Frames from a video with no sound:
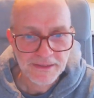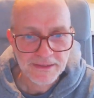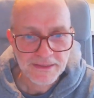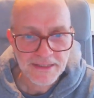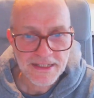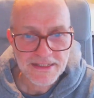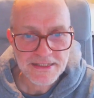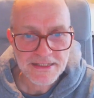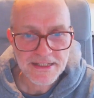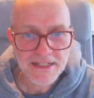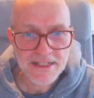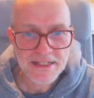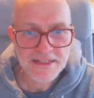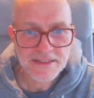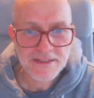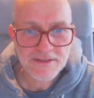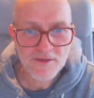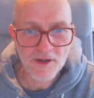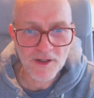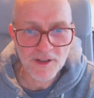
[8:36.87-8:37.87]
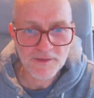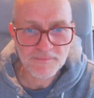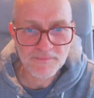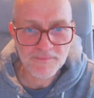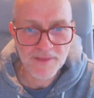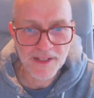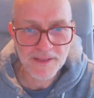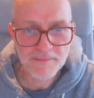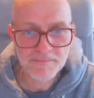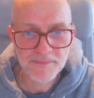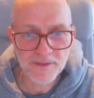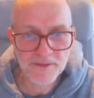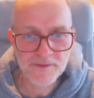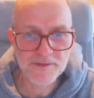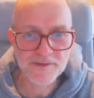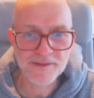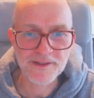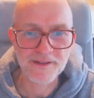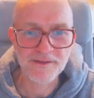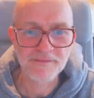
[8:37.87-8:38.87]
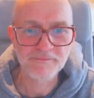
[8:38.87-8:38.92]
This is not my poster.